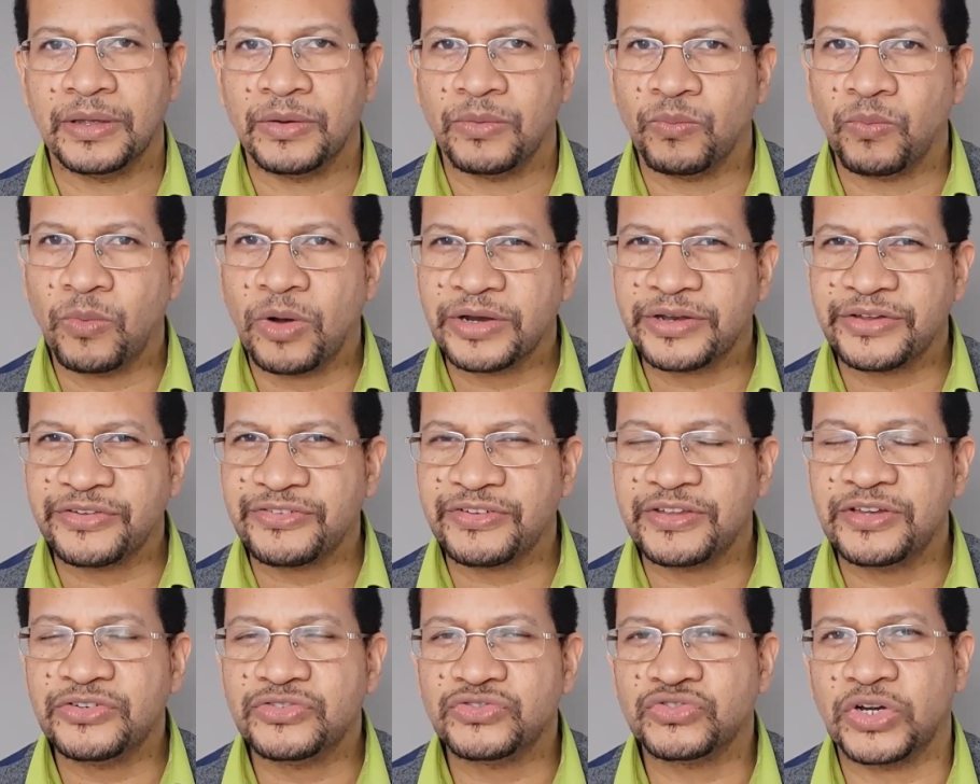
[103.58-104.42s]
What is
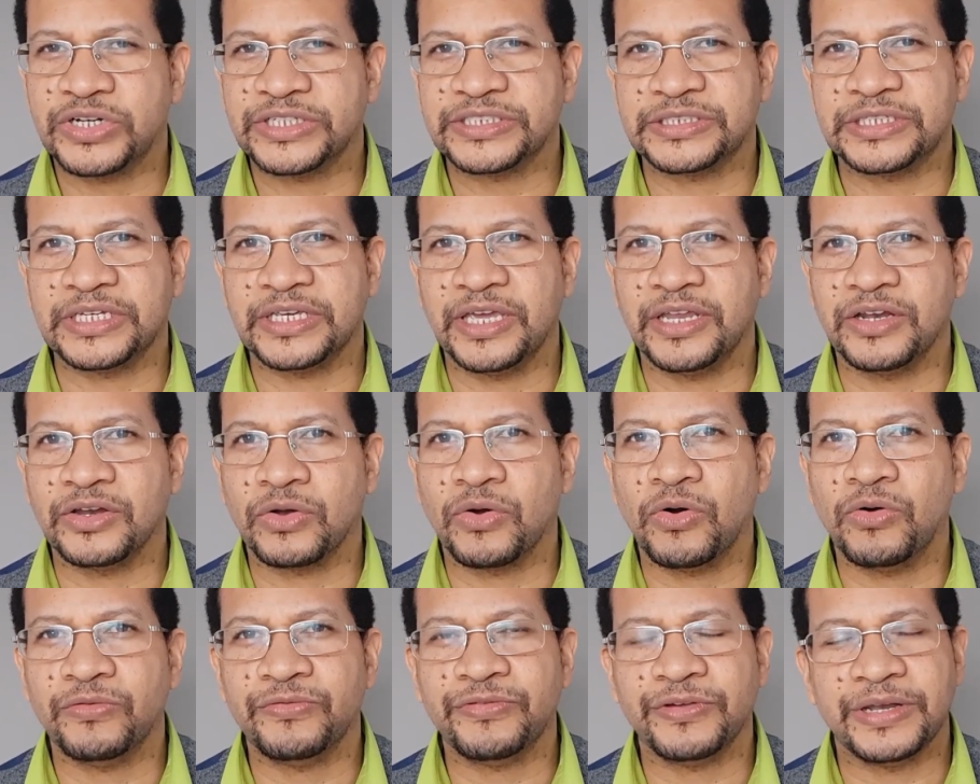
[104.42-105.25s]
interesting in
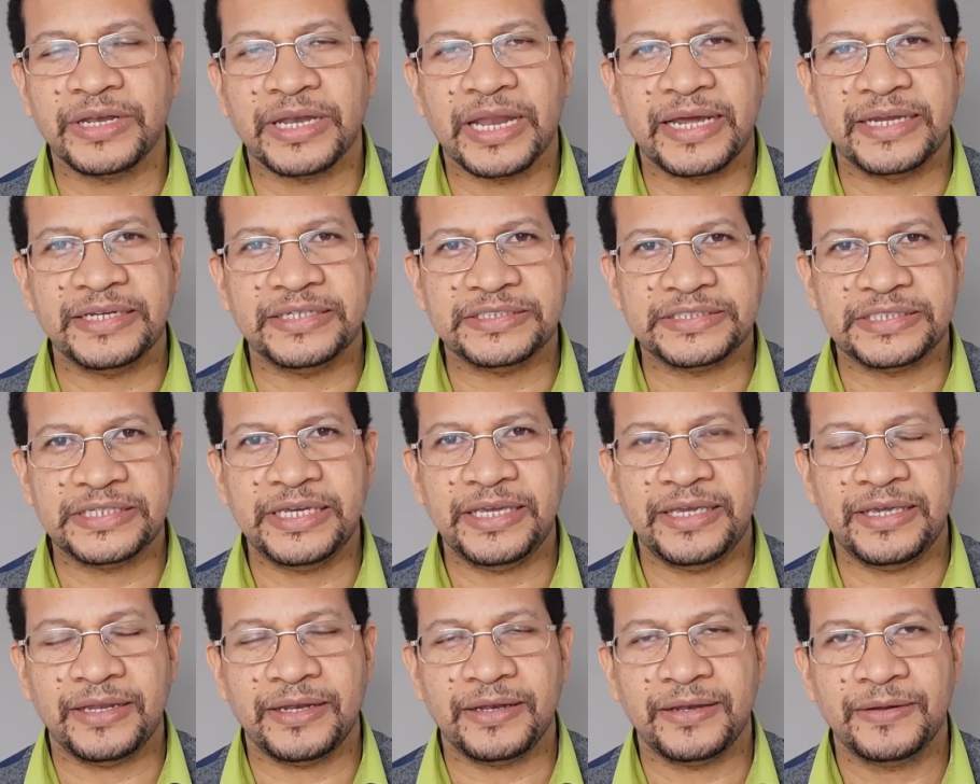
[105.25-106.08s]

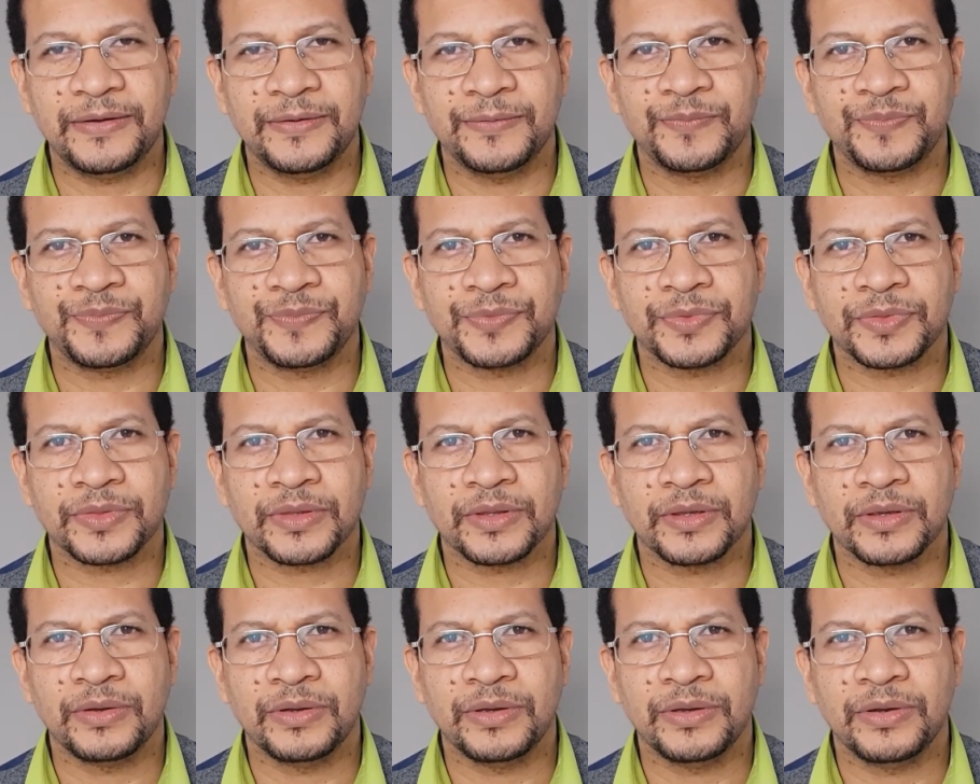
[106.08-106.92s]
COVID-19,
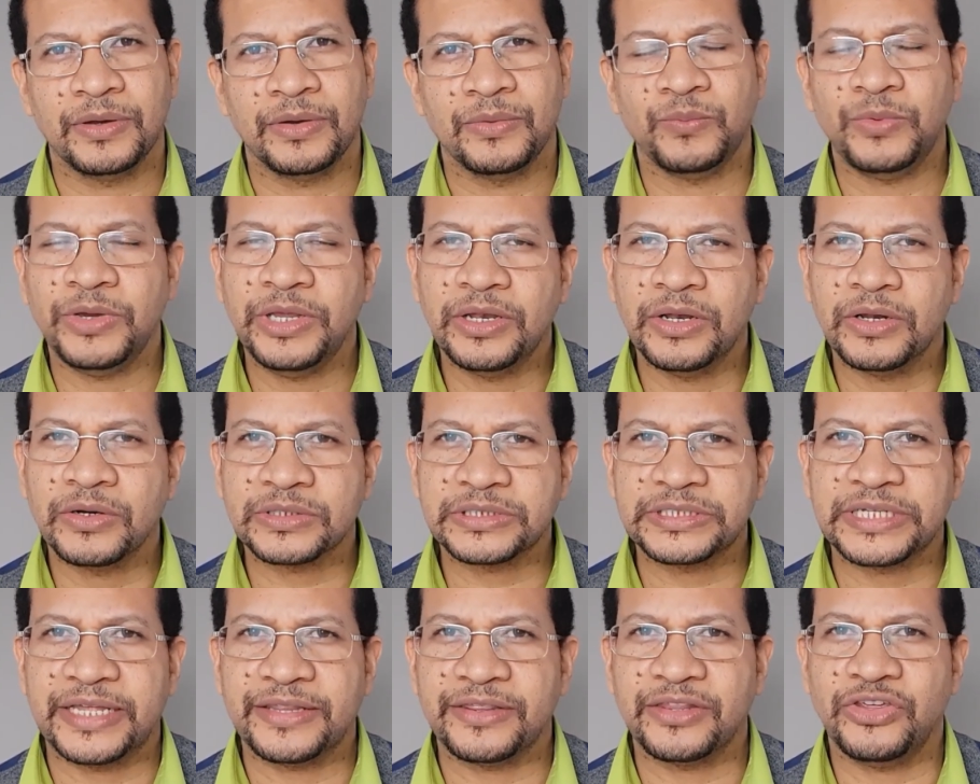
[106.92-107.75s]
we
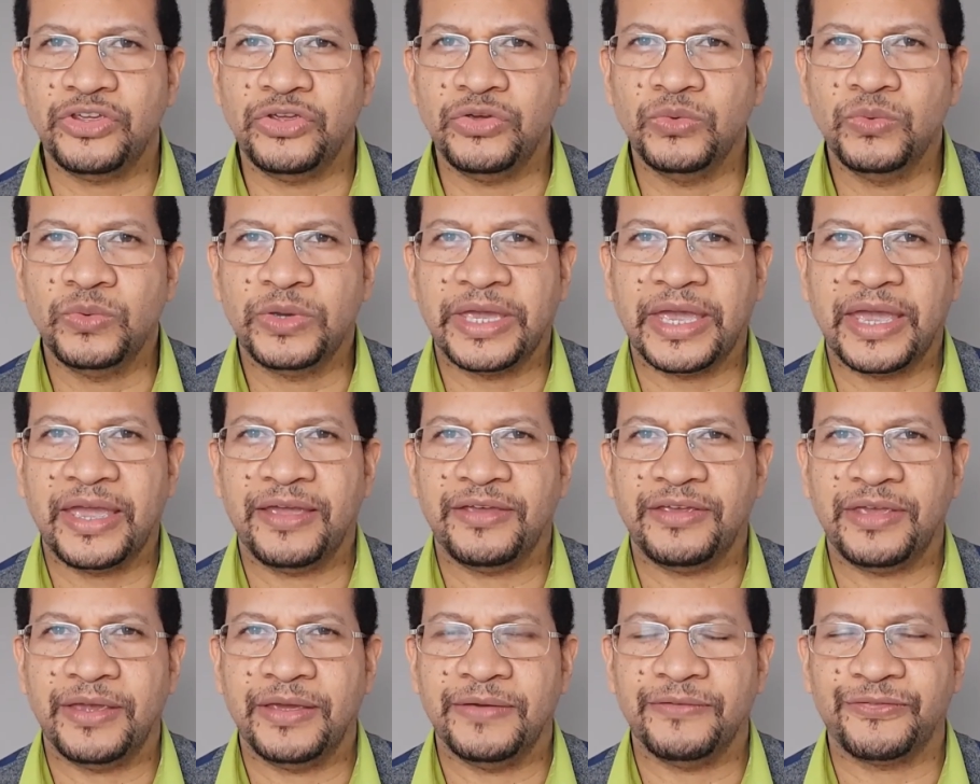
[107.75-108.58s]
looked at the
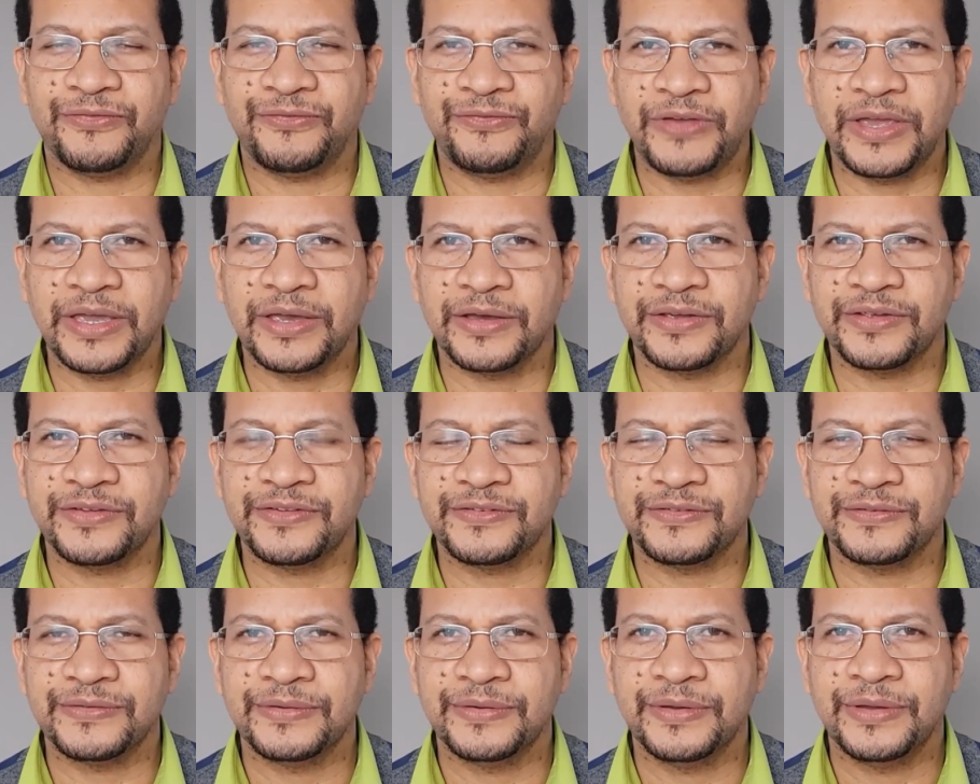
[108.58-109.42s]
UK
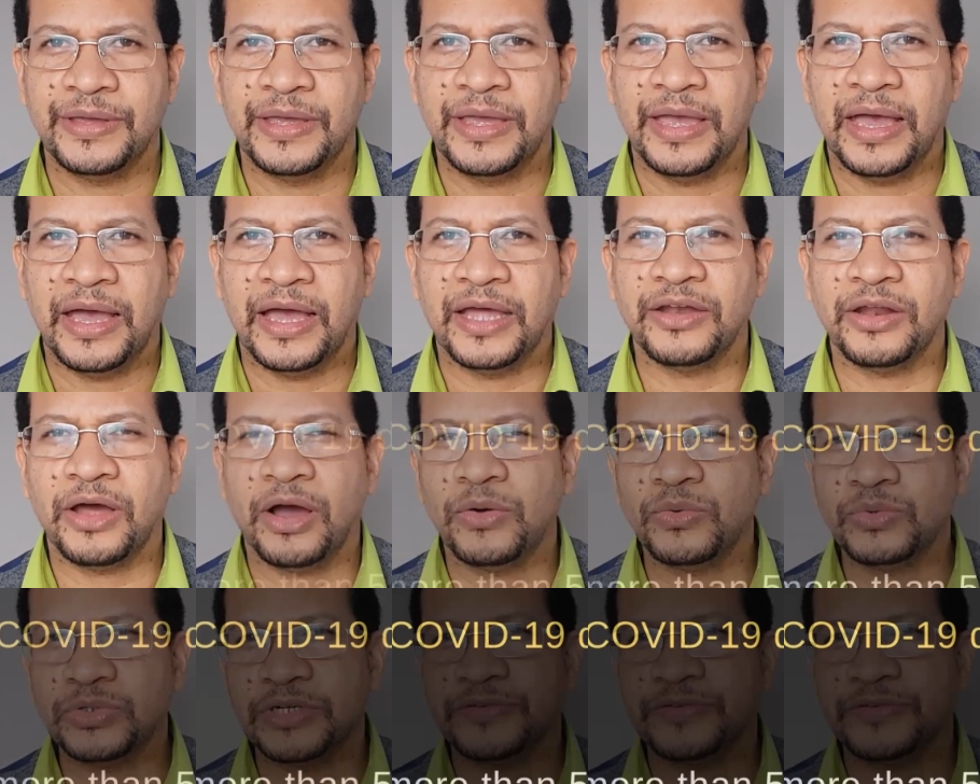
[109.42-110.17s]
figures and out